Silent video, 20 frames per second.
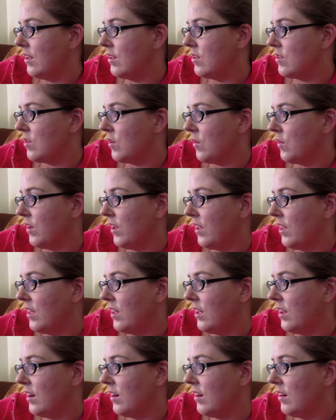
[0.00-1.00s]
so I
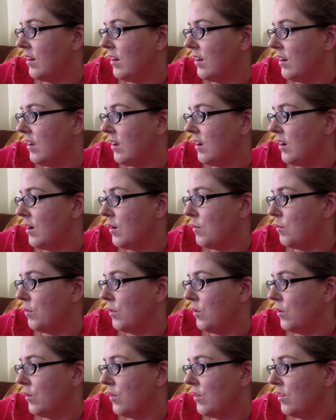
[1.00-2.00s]
can
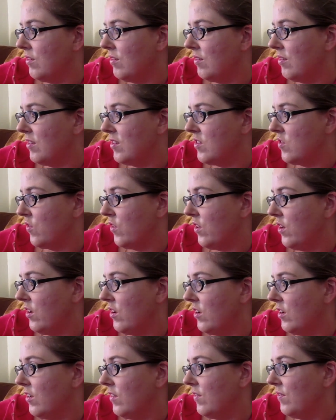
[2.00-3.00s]
upload this
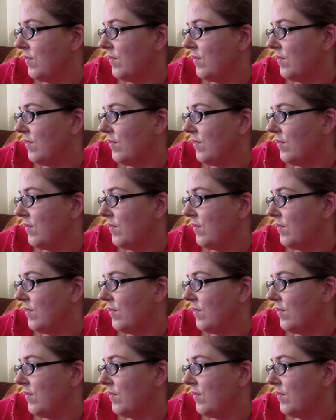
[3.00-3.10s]
log.